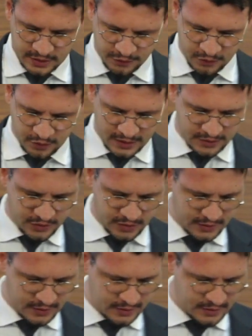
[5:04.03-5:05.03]
of Christ
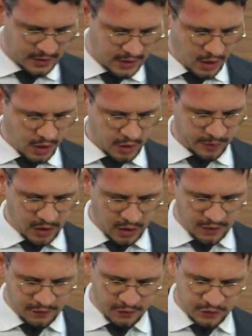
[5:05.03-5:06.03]
Jesus, on
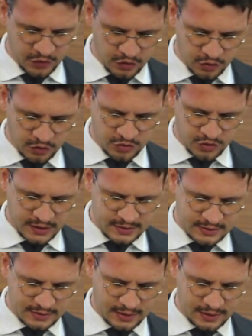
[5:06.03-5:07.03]
behalf of you,
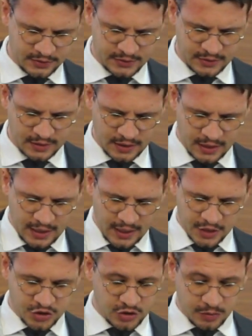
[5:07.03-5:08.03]
Gentiles,
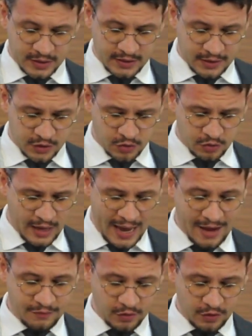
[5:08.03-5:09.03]
assuming that you
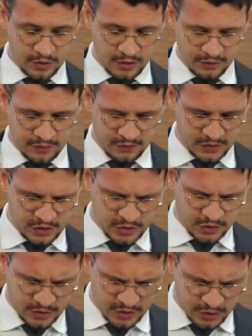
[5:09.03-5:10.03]
have heard of the
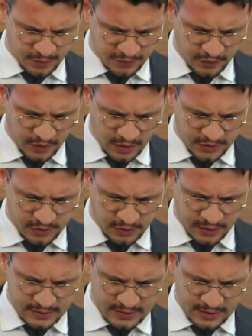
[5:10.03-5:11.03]
stewardship of God's
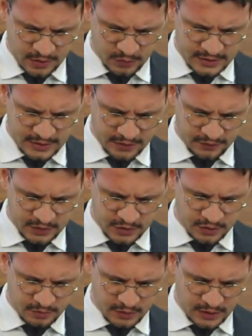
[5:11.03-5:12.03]
grace that was given
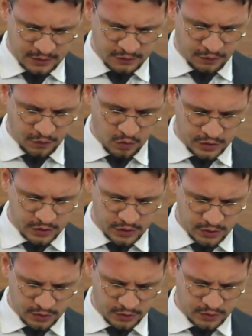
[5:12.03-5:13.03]
to me for
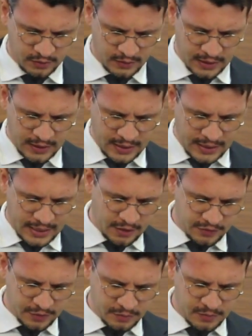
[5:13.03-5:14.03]
you how
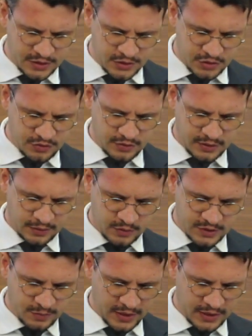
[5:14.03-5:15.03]
the mystery
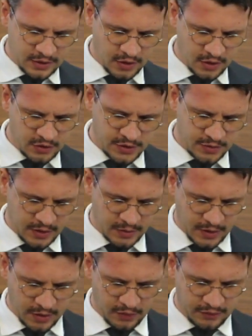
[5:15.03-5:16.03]
was made known to me by
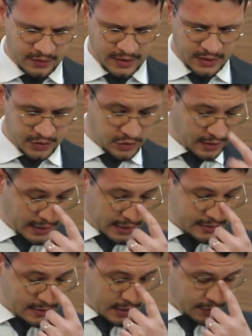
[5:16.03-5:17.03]
revelation,
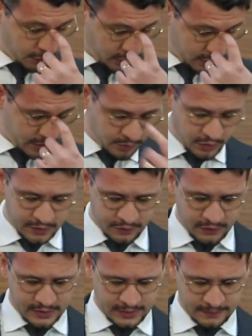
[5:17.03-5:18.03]
as I have written
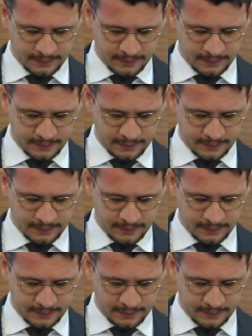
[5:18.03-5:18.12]
briefly.